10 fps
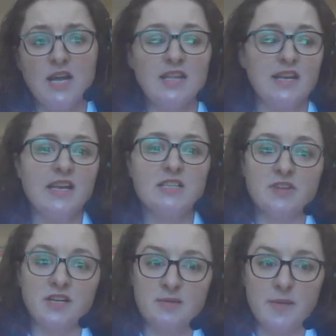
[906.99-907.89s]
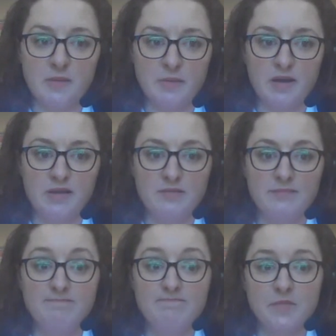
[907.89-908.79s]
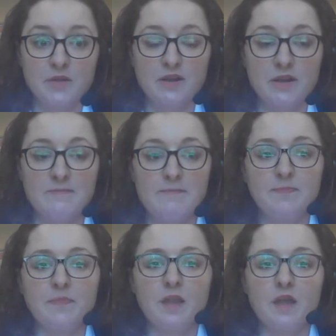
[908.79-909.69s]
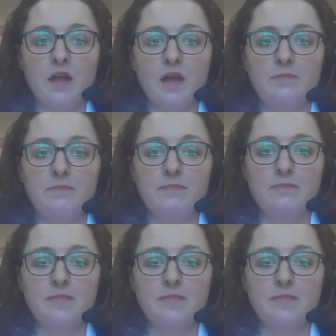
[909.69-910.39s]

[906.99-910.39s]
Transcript: than it is for us to make a buck, right? And